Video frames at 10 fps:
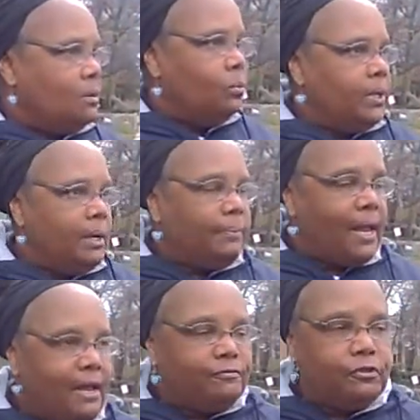we
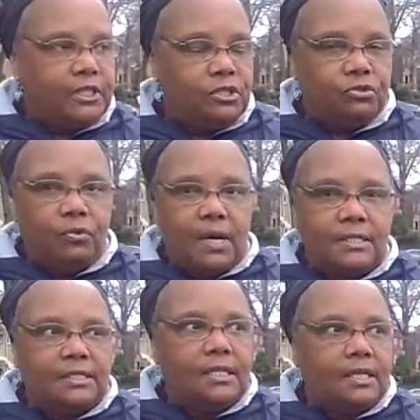applied for this
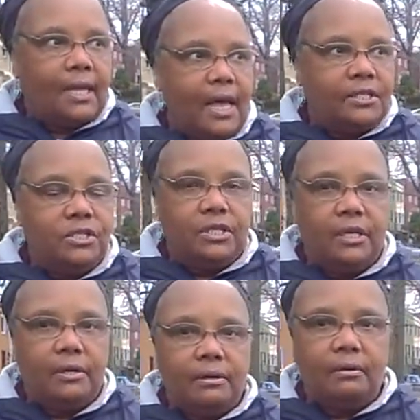trust last
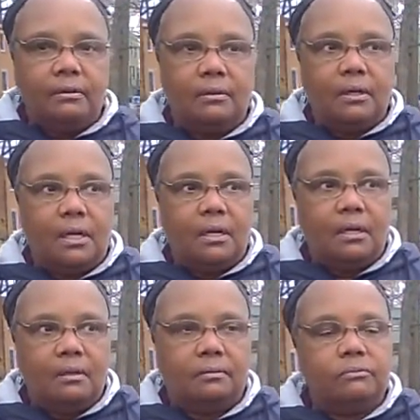year
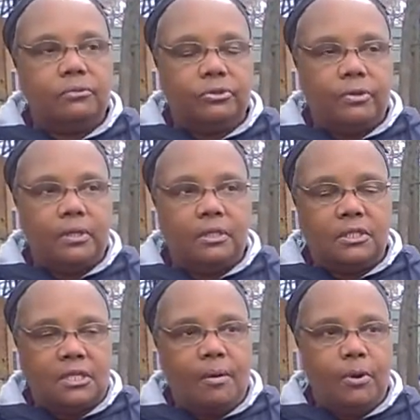during the
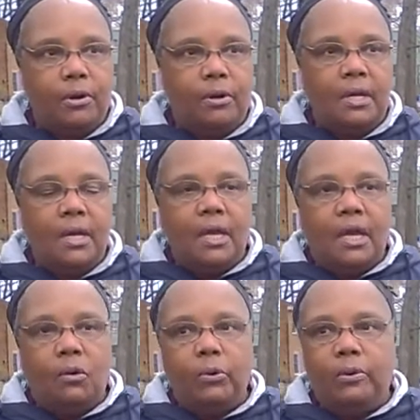summer,
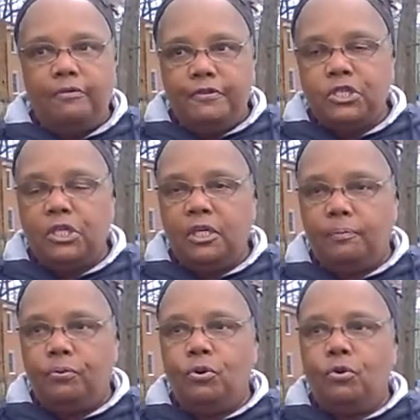and we were officially
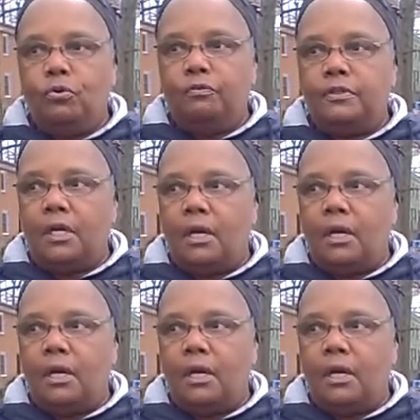approved